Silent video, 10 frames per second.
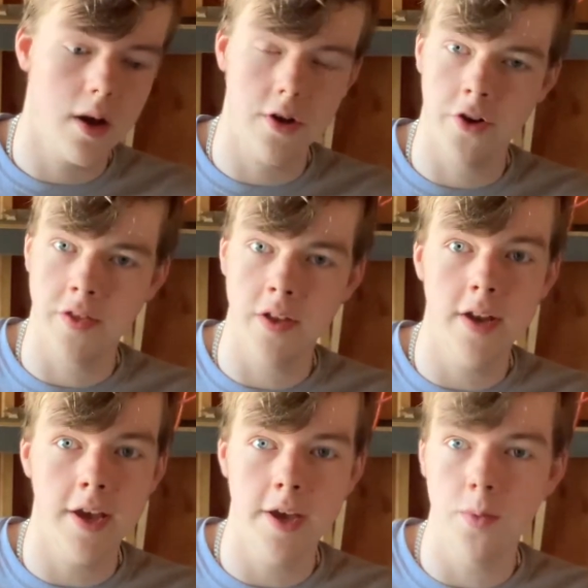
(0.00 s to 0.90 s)
during the
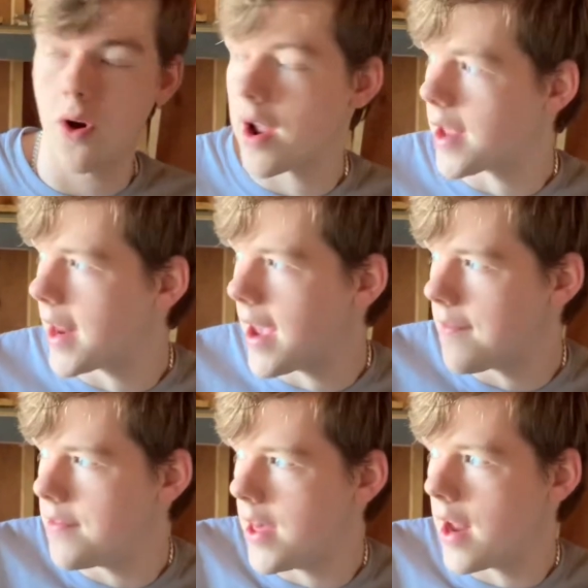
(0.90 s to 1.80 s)
day, where I can
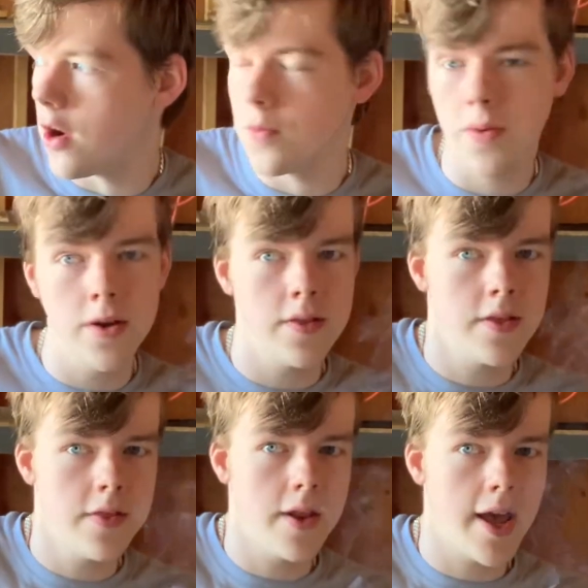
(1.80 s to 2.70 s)
have that open, and
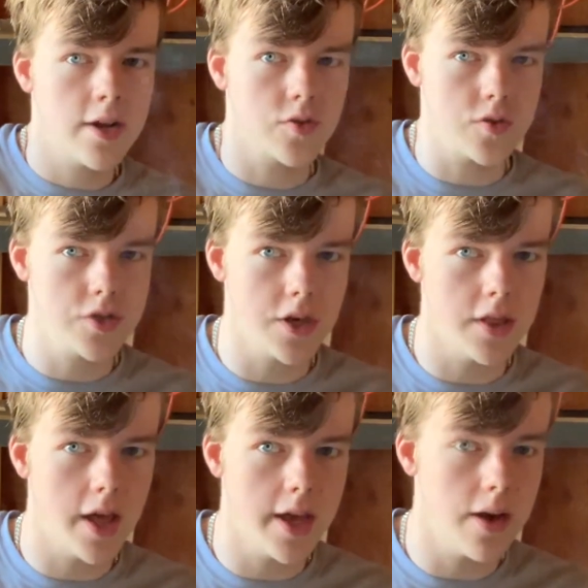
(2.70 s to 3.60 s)
then the natural
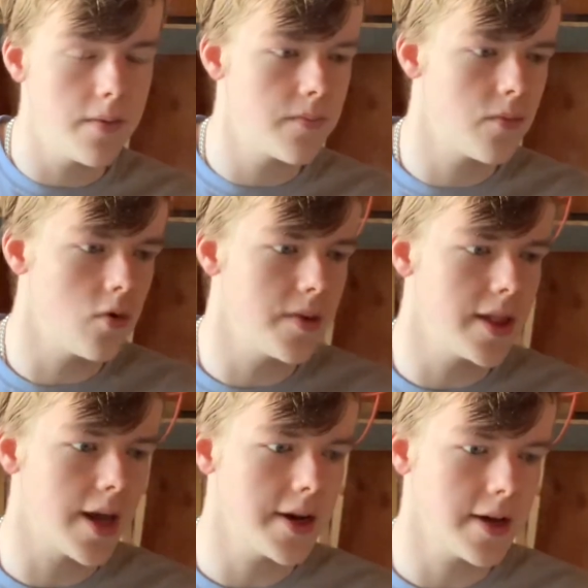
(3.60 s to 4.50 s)
sunlight will be
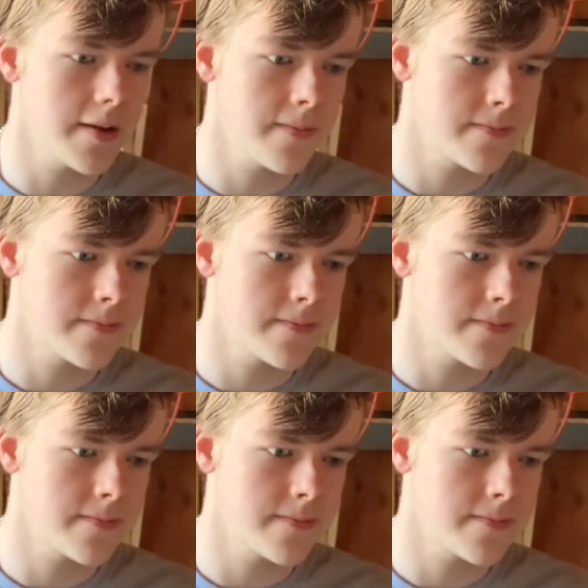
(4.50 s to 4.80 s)
lighting